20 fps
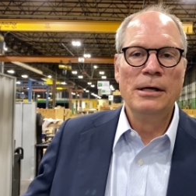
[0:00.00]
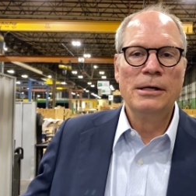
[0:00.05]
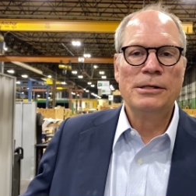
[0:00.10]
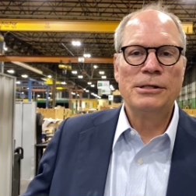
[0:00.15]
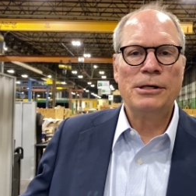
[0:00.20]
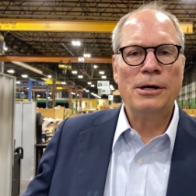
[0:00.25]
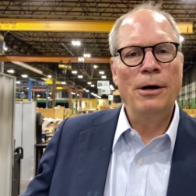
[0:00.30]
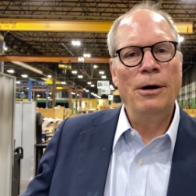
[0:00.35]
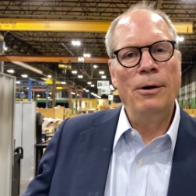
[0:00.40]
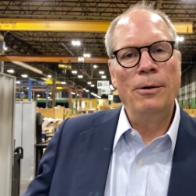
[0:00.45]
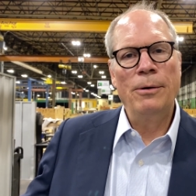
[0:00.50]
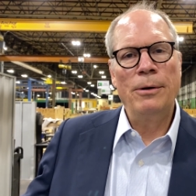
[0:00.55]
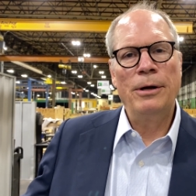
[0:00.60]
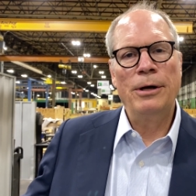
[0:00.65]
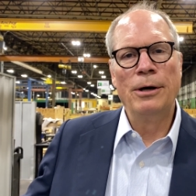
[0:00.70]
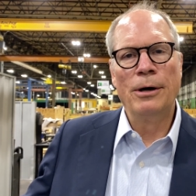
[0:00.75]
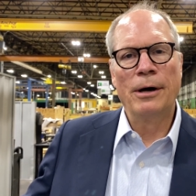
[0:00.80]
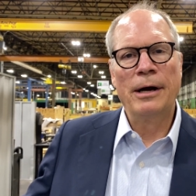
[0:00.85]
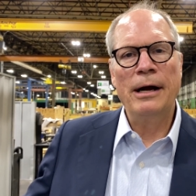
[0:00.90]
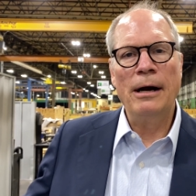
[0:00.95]
So
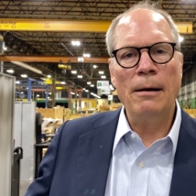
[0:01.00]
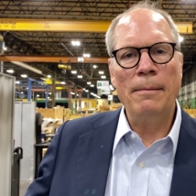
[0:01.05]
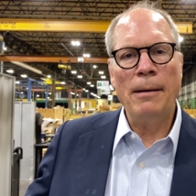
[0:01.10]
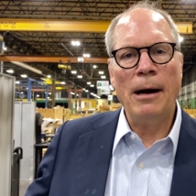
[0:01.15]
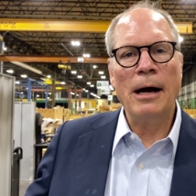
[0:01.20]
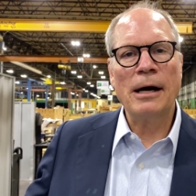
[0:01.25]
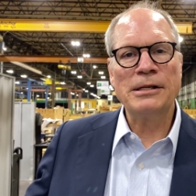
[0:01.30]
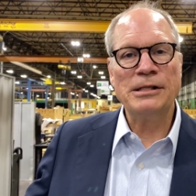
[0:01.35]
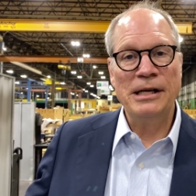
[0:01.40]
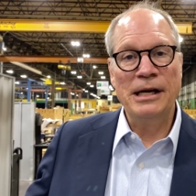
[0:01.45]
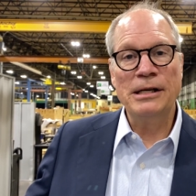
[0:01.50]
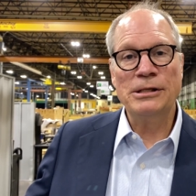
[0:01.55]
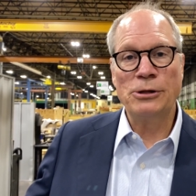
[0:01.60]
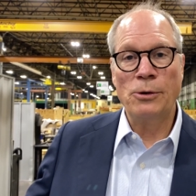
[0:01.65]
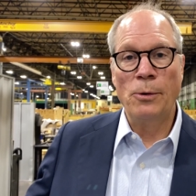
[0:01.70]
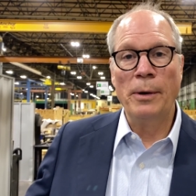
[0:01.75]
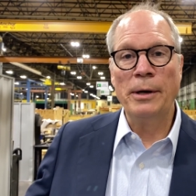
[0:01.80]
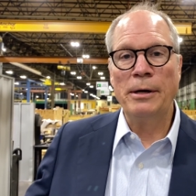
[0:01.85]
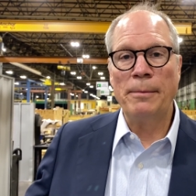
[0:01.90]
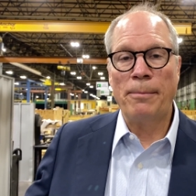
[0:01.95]
your gearbox is
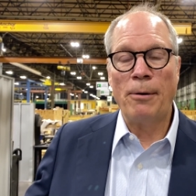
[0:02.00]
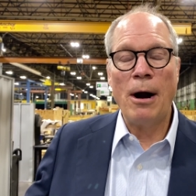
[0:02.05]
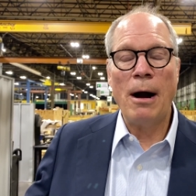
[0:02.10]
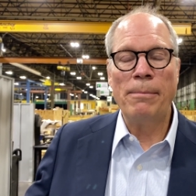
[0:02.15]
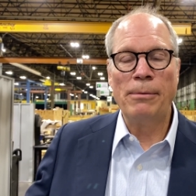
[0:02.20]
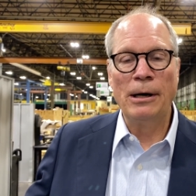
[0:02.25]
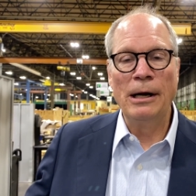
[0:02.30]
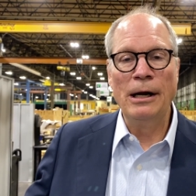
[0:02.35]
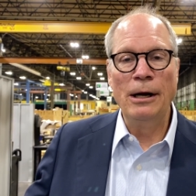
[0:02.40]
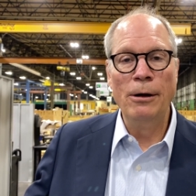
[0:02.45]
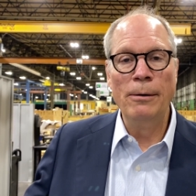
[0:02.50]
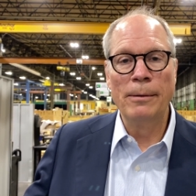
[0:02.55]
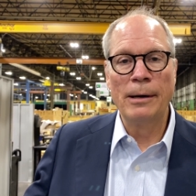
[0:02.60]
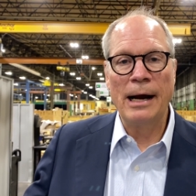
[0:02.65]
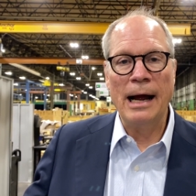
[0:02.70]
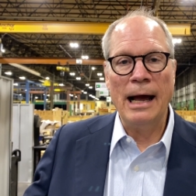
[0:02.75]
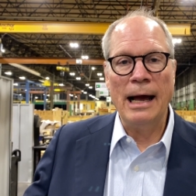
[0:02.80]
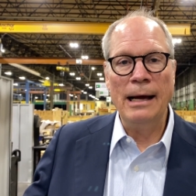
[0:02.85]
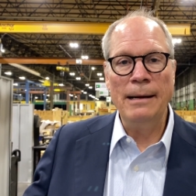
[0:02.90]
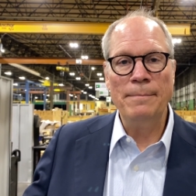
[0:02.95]
going to properly
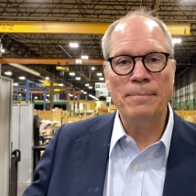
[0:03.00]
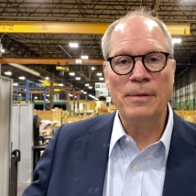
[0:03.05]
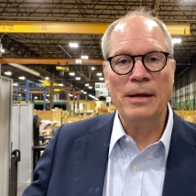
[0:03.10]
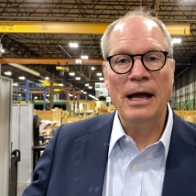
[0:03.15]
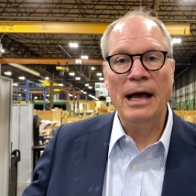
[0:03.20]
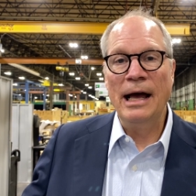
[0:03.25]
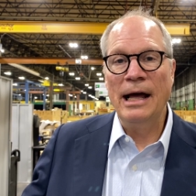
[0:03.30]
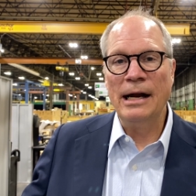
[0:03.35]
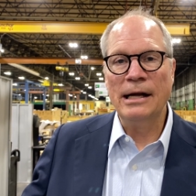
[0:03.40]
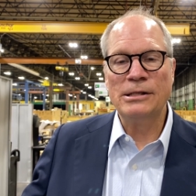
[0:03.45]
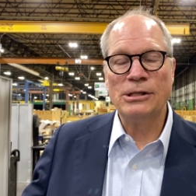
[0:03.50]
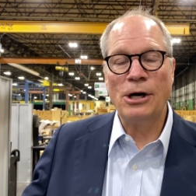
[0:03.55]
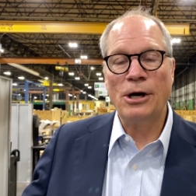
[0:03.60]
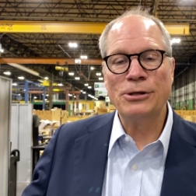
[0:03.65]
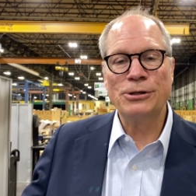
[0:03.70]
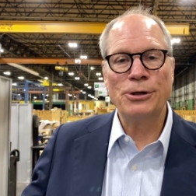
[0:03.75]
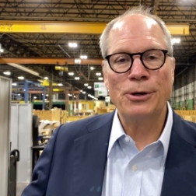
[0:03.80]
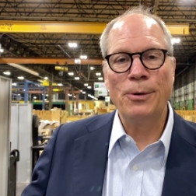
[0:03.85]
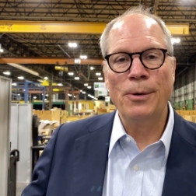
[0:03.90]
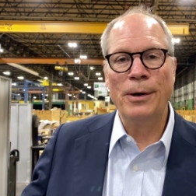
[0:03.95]
lubricate, and it's
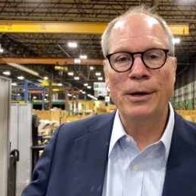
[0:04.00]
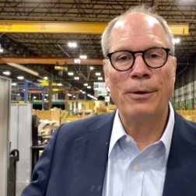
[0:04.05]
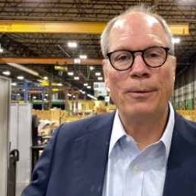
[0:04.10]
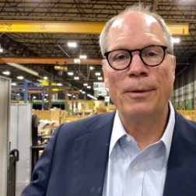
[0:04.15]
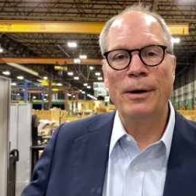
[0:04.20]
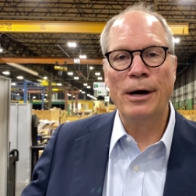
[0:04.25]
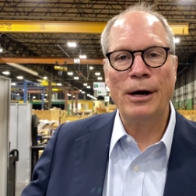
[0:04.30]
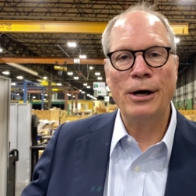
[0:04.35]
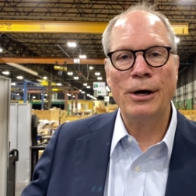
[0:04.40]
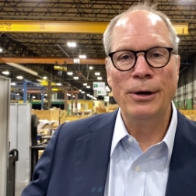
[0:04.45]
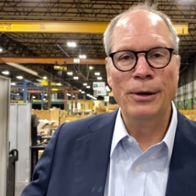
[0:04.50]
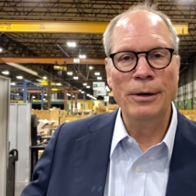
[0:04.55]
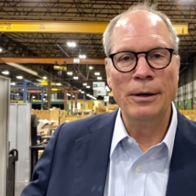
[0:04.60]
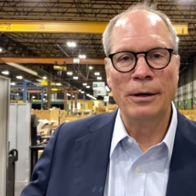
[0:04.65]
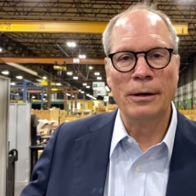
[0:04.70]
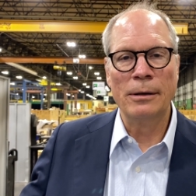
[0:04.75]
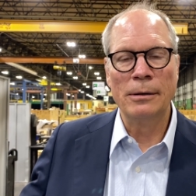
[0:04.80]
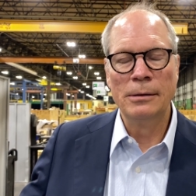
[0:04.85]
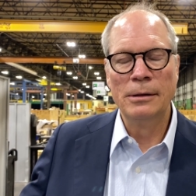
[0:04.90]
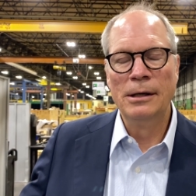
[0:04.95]
also going to run
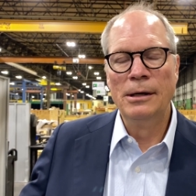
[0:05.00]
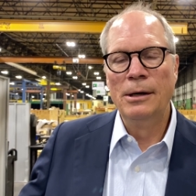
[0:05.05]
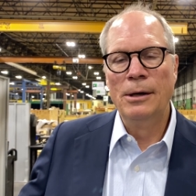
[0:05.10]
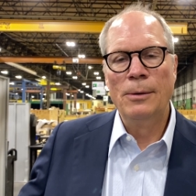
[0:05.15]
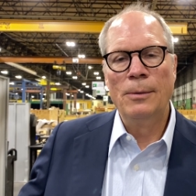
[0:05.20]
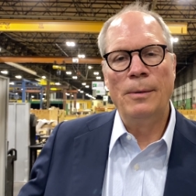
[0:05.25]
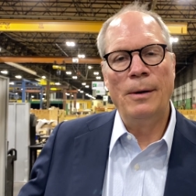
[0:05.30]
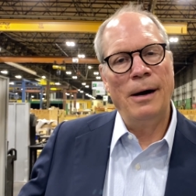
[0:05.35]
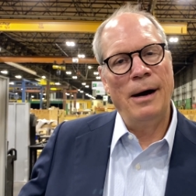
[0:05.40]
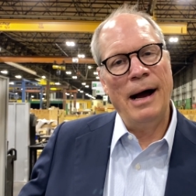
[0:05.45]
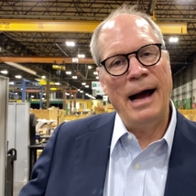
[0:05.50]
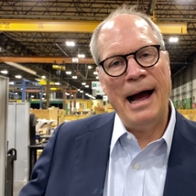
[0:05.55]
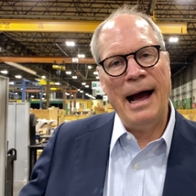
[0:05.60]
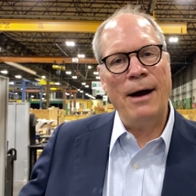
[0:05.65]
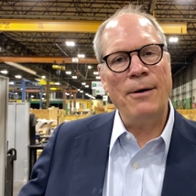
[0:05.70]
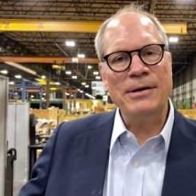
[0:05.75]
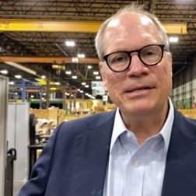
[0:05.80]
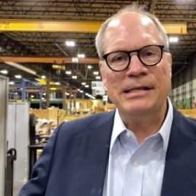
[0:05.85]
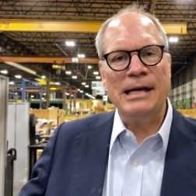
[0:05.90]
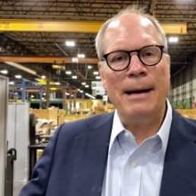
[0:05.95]
cooler. Well,
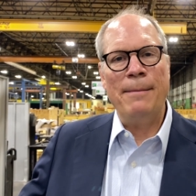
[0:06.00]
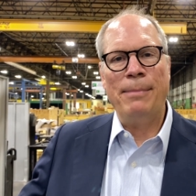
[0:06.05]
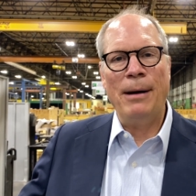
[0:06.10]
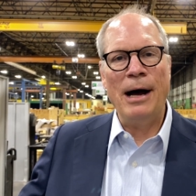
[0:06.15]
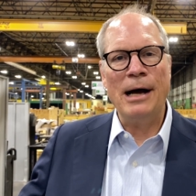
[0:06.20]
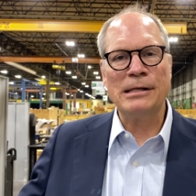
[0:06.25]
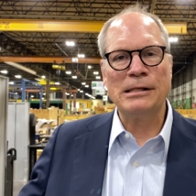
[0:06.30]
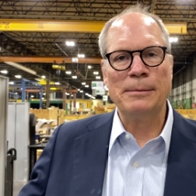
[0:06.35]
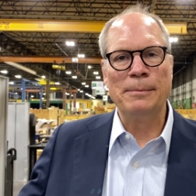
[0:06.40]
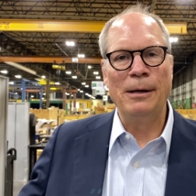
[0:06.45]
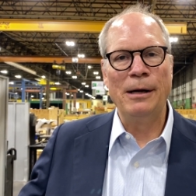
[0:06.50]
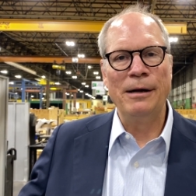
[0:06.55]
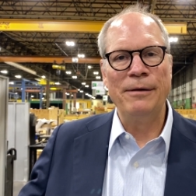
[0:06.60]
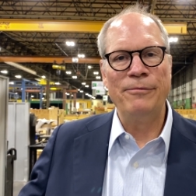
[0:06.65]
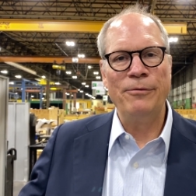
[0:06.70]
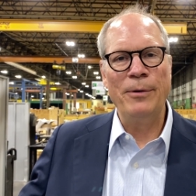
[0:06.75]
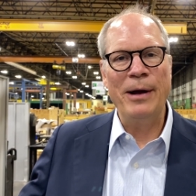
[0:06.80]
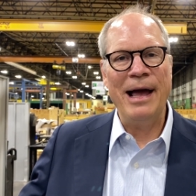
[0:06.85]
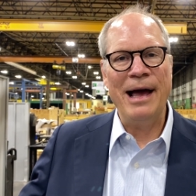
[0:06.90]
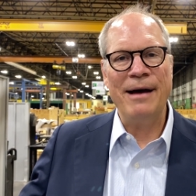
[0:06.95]
how is that possible if
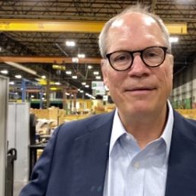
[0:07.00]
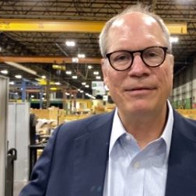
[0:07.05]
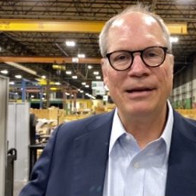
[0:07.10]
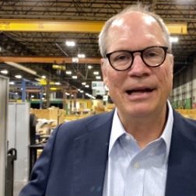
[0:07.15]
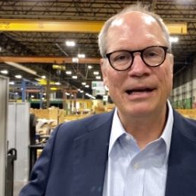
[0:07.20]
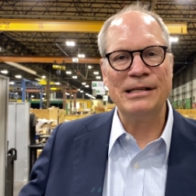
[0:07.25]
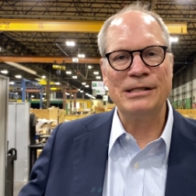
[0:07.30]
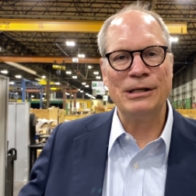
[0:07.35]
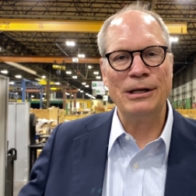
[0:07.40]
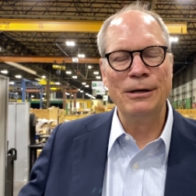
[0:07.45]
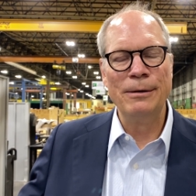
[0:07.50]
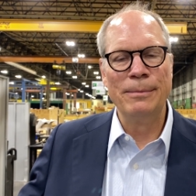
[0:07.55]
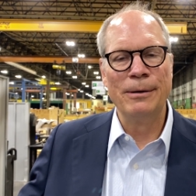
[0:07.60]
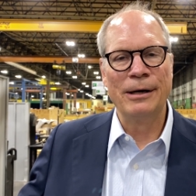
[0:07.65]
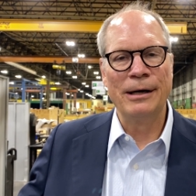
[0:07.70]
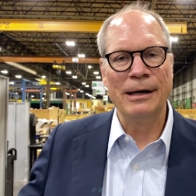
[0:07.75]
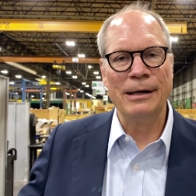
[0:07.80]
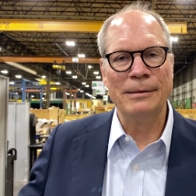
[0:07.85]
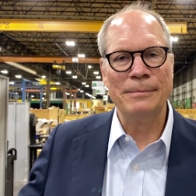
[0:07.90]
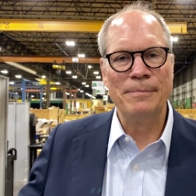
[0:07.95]
we have less
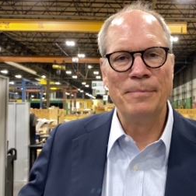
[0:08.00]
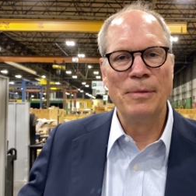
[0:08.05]
lubricant?